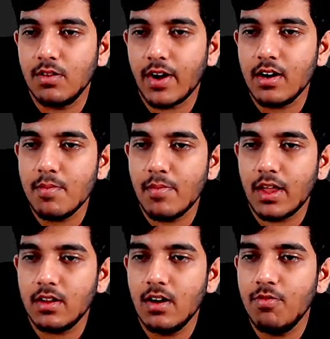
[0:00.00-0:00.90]
as defined a
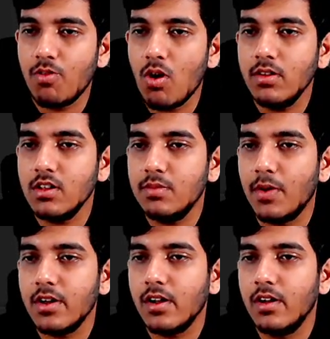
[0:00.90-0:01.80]
method for this
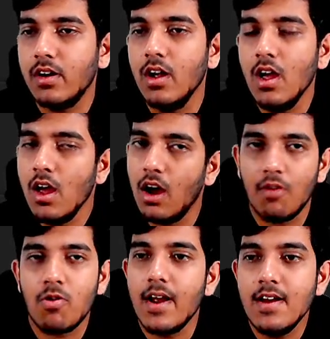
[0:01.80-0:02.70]
particular
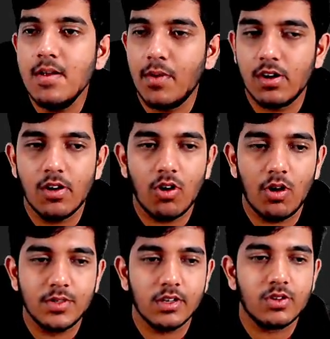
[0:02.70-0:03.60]
for any
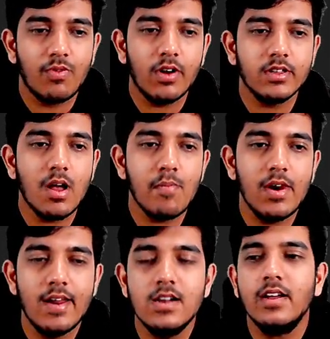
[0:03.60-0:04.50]
particular object. So for
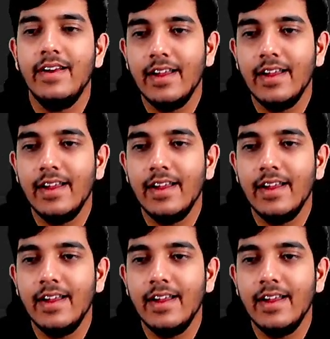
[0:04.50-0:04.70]
example, let's